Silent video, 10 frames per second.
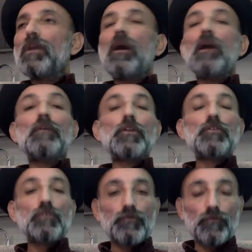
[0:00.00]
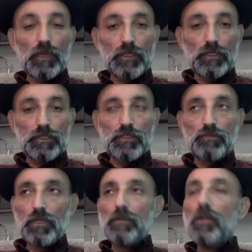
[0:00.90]
How are you going to fucking achieve
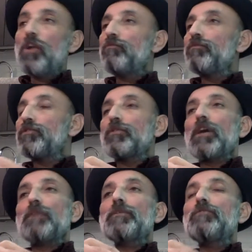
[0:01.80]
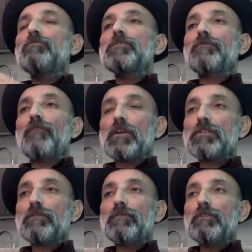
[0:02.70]
that? We should not be using
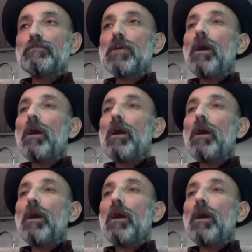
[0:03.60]
fossil fuels.